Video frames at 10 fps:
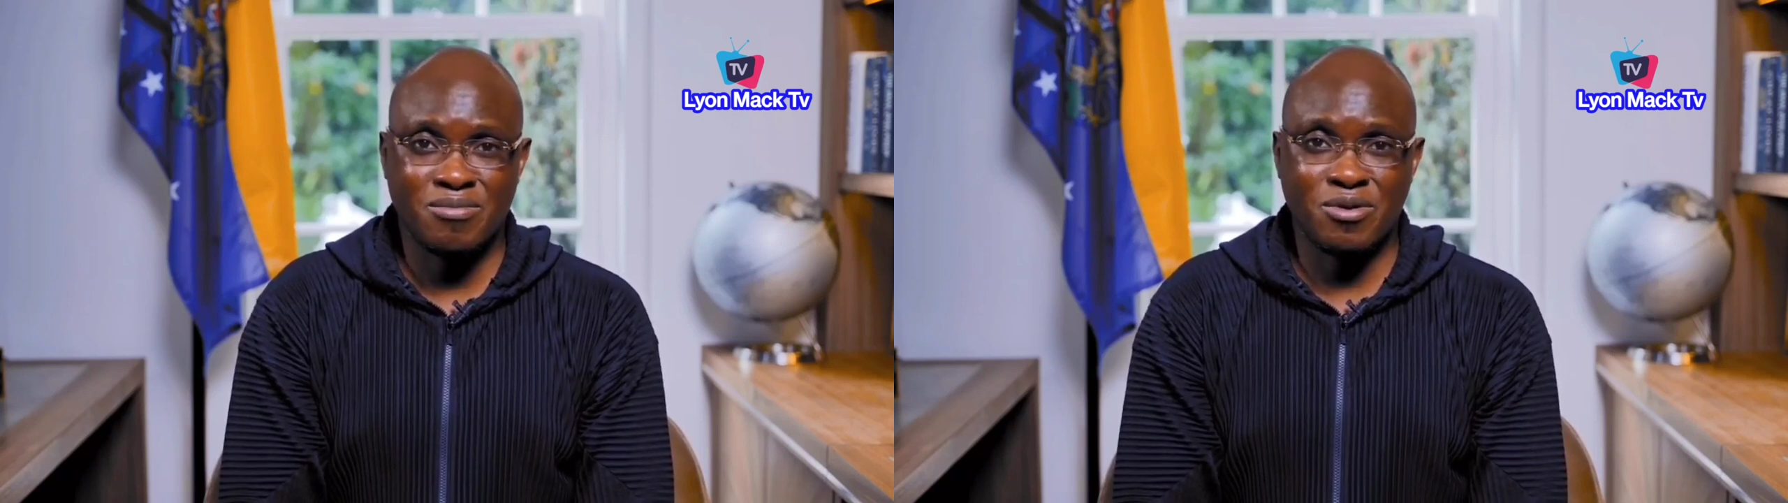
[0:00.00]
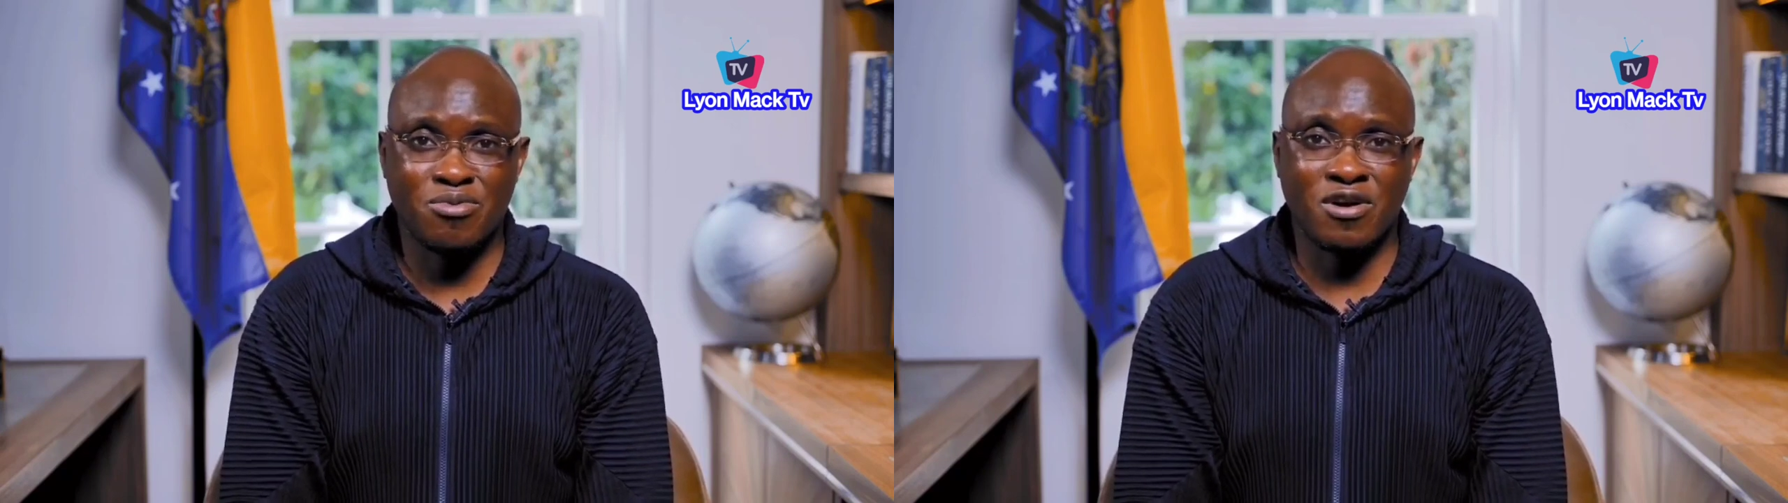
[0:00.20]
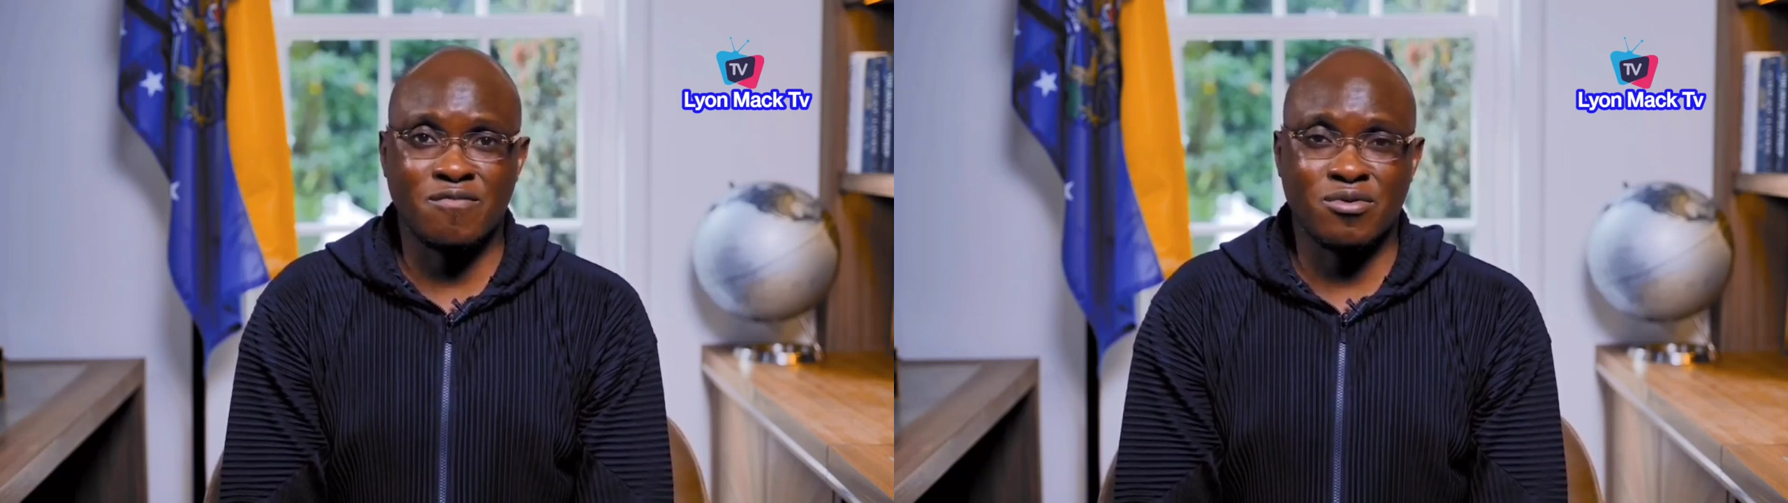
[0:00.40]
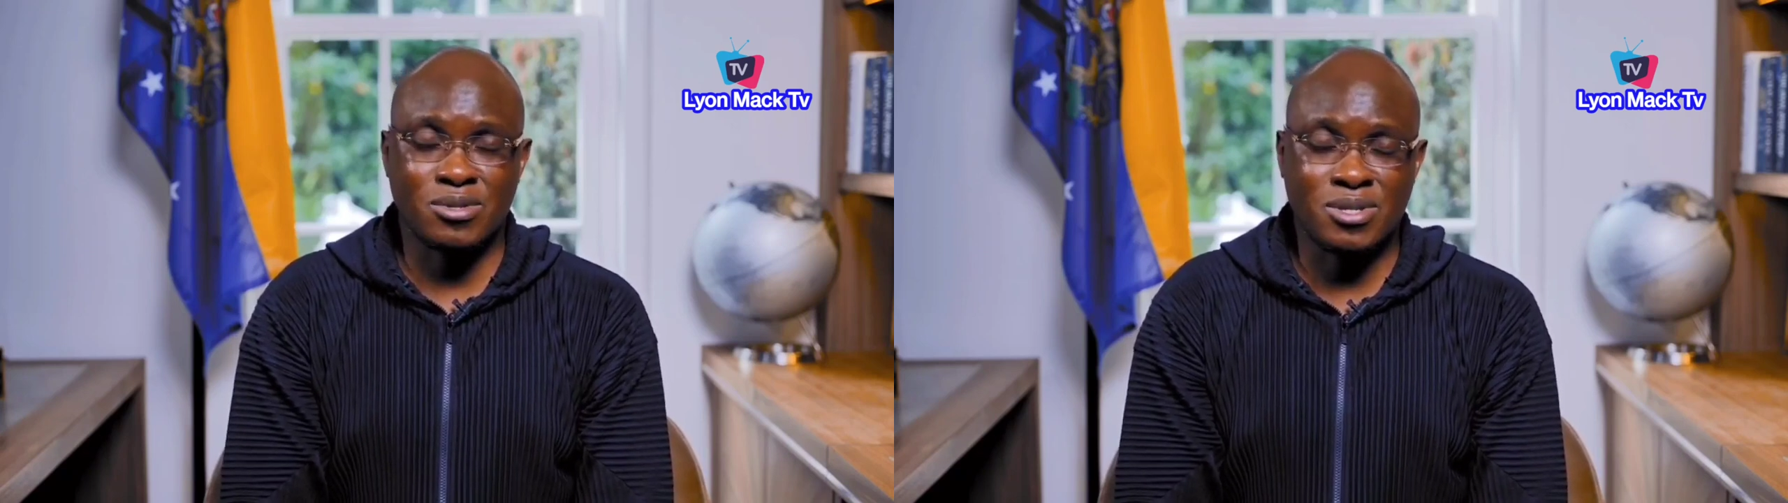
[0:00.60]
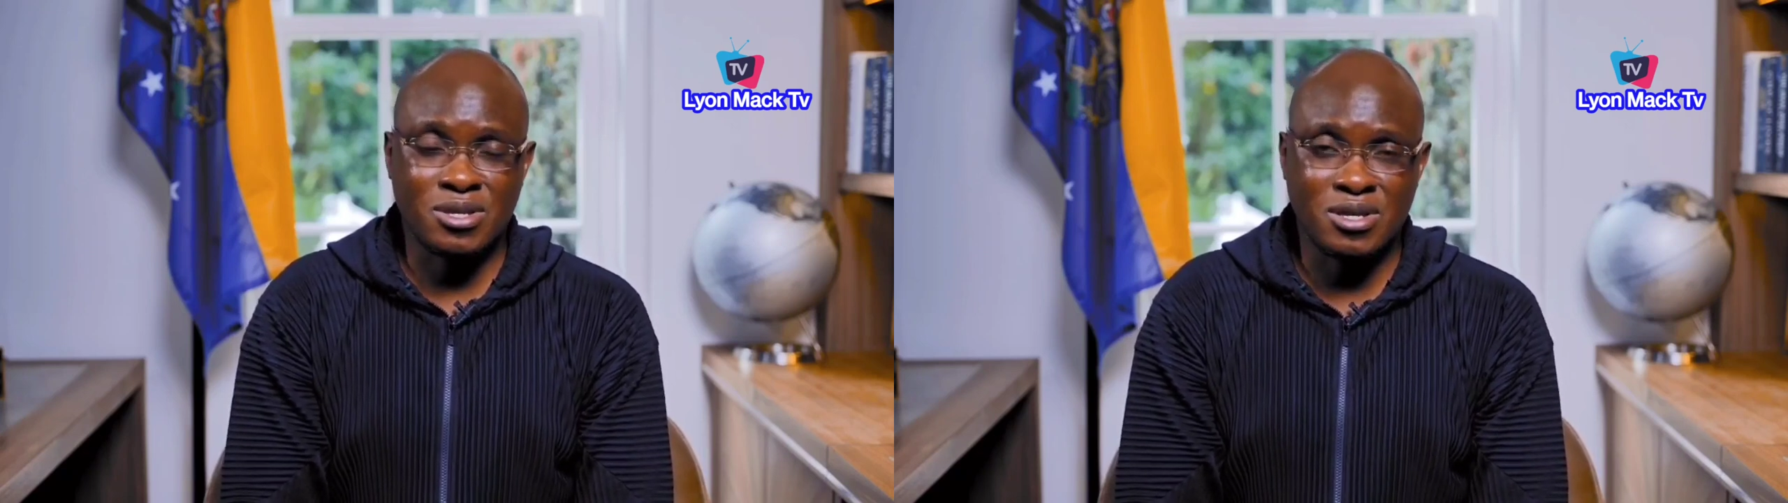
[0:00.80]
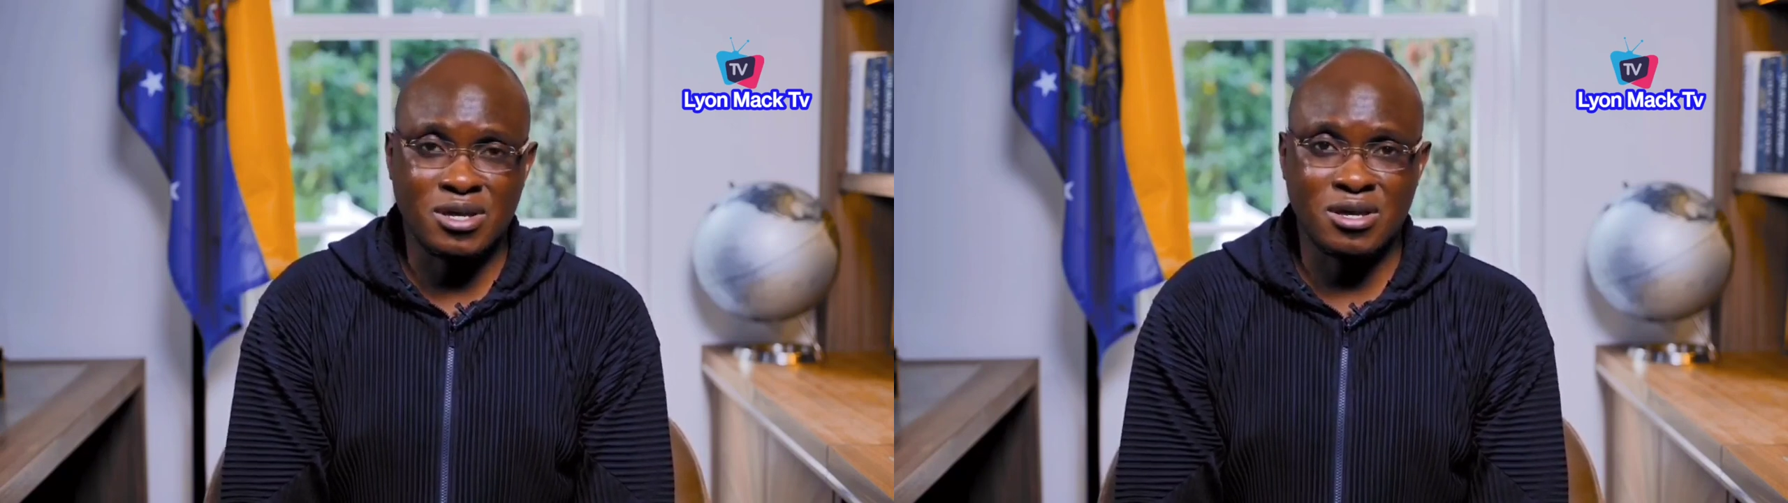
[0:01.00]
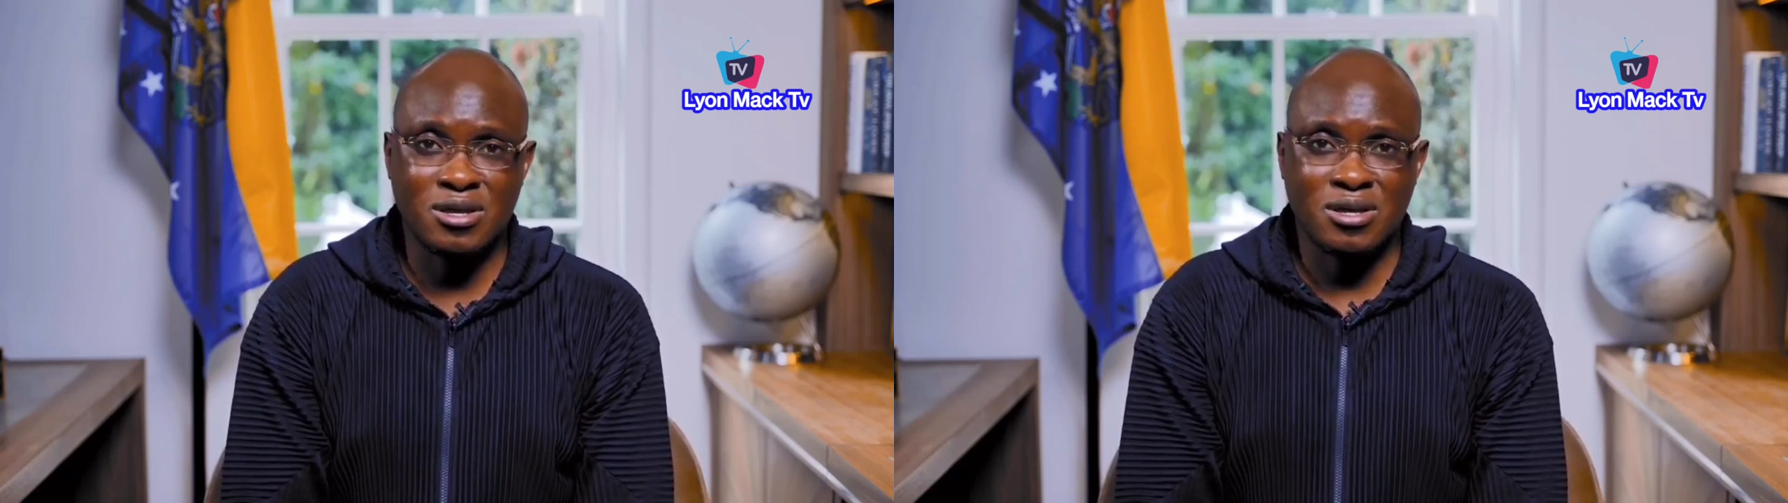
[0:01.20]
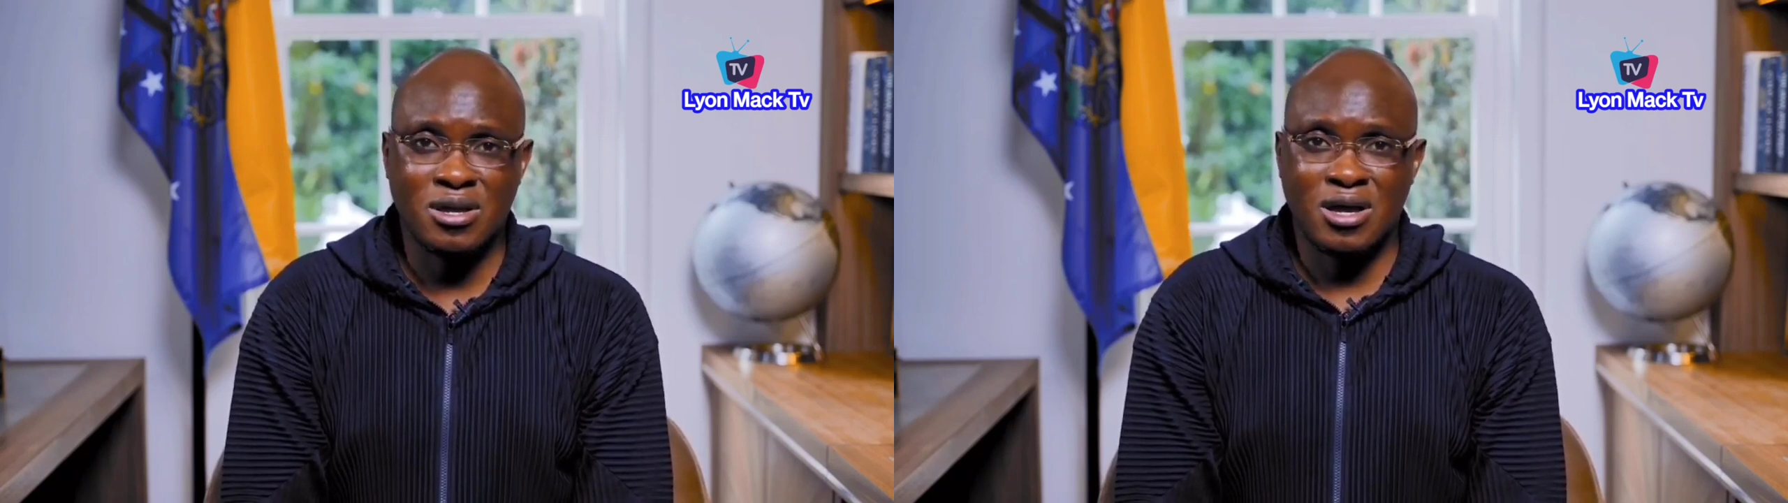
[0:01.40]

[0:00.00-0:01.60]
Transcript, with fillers: People have bought tickets.